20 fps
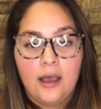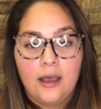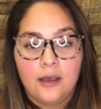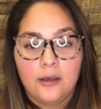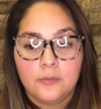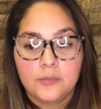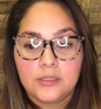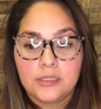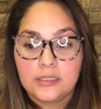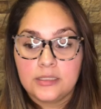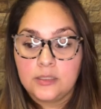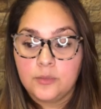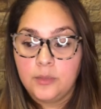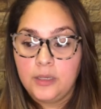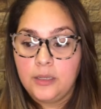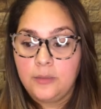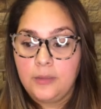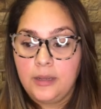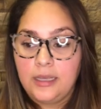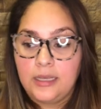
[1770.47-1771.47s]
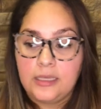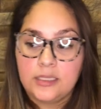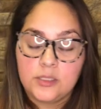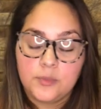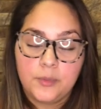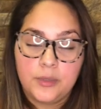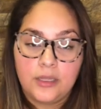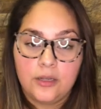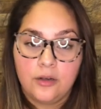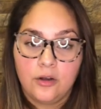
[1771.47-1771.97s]
Since me and my
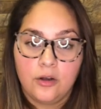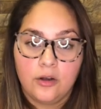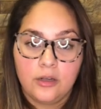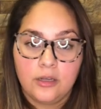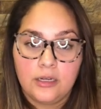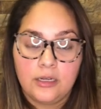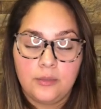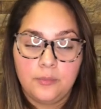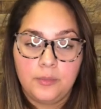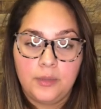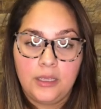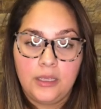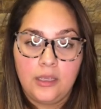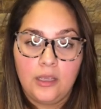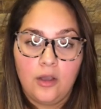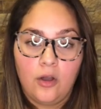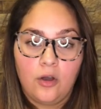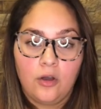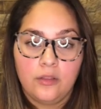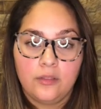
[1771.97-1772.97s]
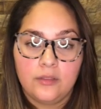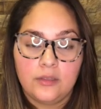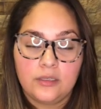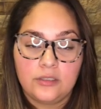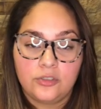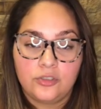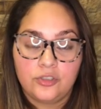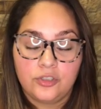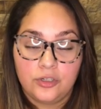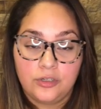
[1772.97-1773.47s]
husband are gonna be on
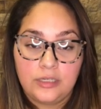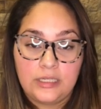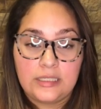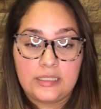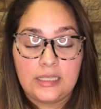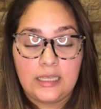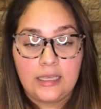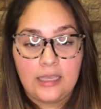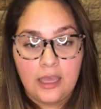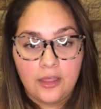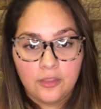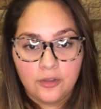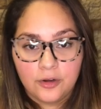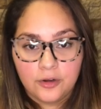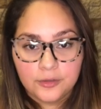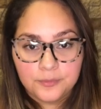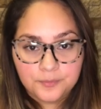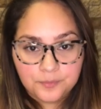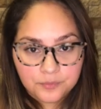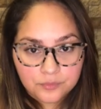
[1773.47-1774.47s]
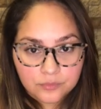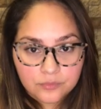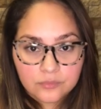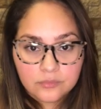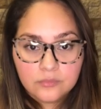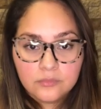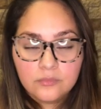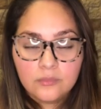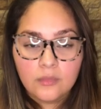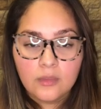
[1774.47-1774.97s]
this journey together,
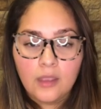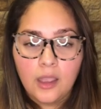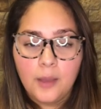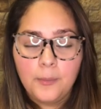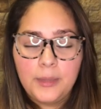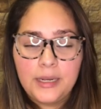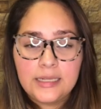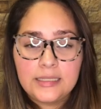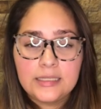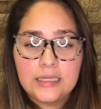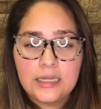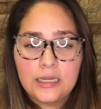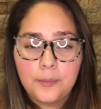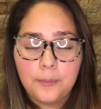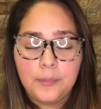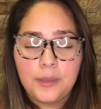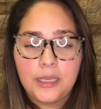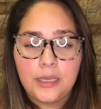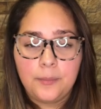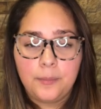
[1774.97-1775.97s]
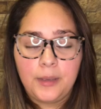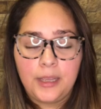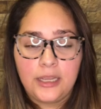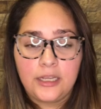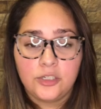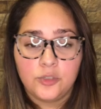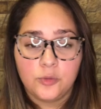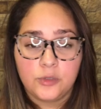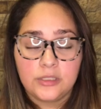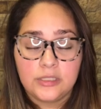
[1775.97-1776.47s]
it is gonna be a
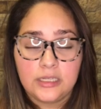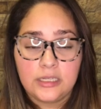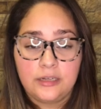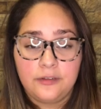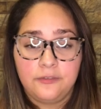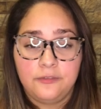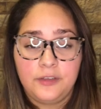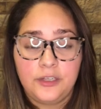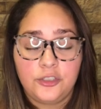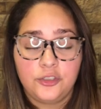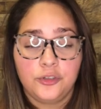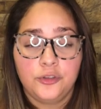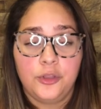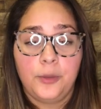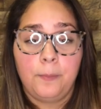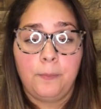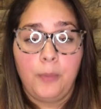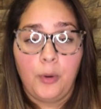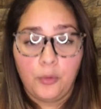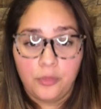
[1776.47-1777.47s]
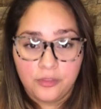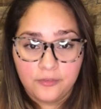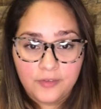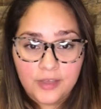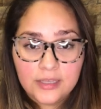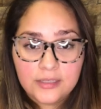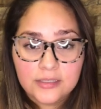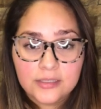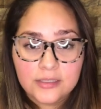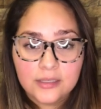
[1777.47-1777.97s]
page where it's gonna feature the both of
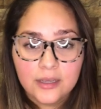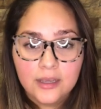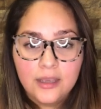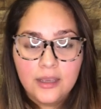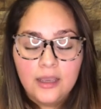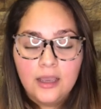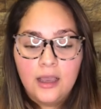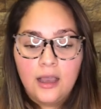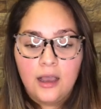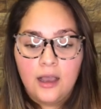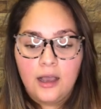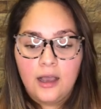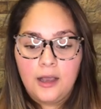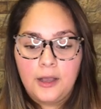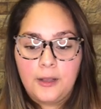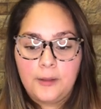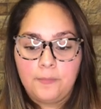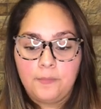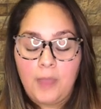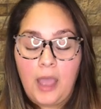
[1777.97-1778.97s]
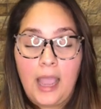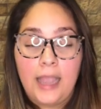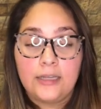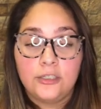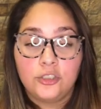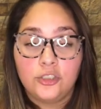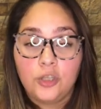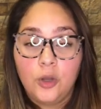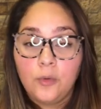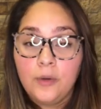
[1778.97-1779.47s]
us. I
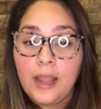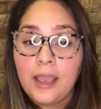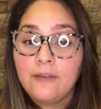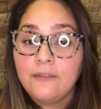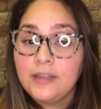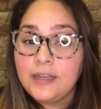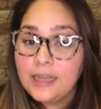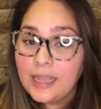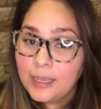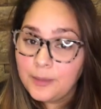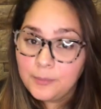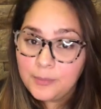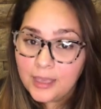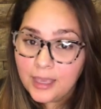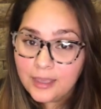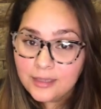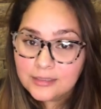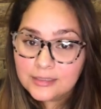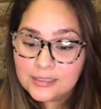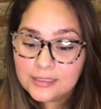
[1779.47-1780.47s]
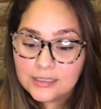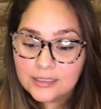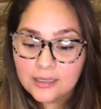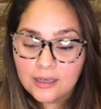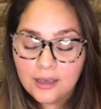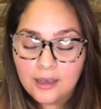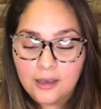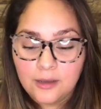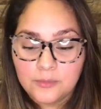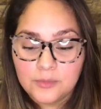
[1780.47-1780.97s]
don't have a name yet,
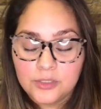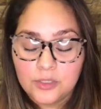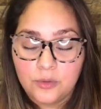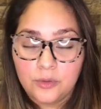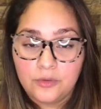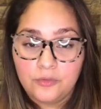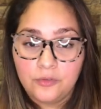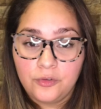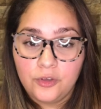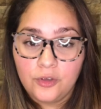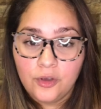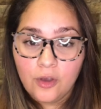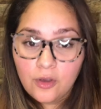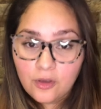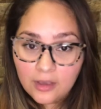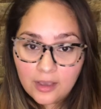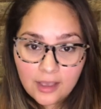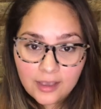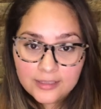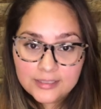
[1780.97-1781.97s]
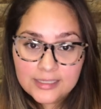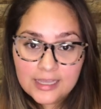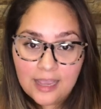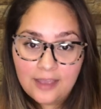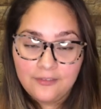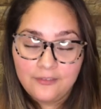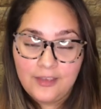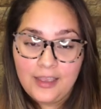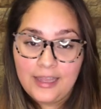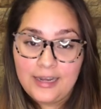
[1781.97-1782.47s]
so if y'all guys
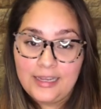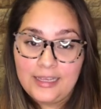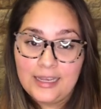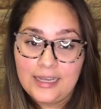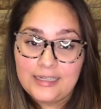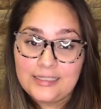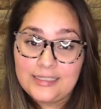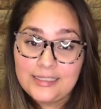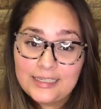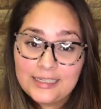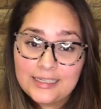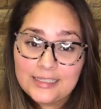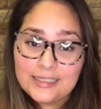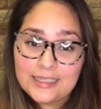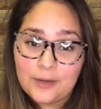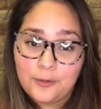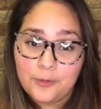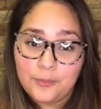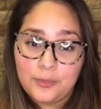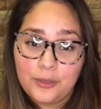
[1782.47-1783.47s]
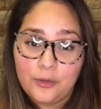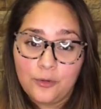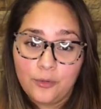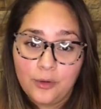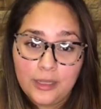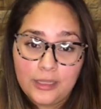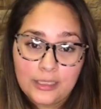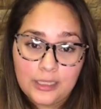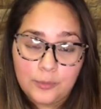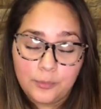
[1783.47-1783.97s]
have any ideas, that would be
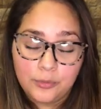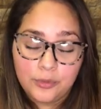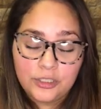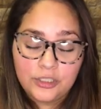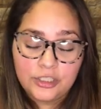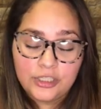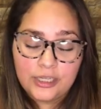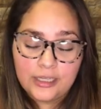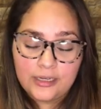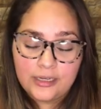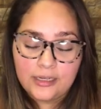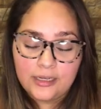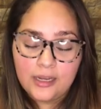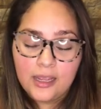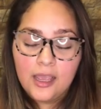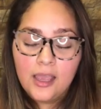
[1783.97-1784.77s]
greatly appreciated.